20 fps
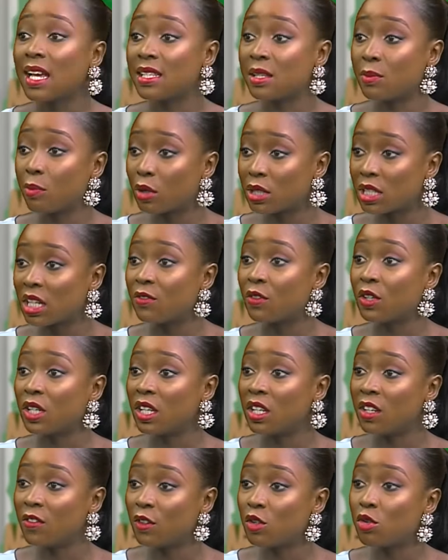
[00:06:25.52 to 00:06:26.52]
it's important for the
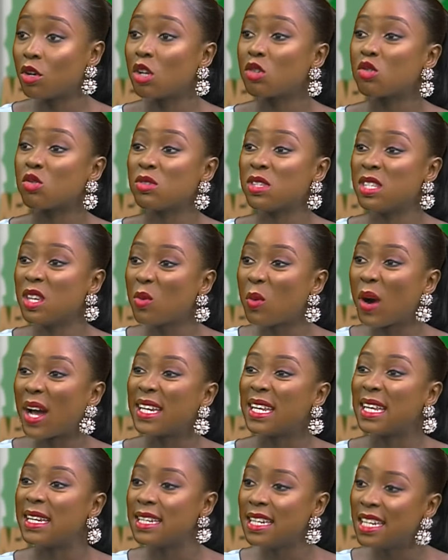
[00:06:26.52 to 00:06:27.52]
individual to yes. see why
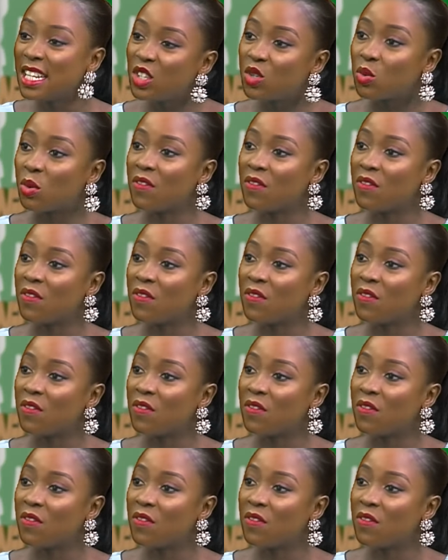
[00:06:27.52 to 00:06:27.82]
they need to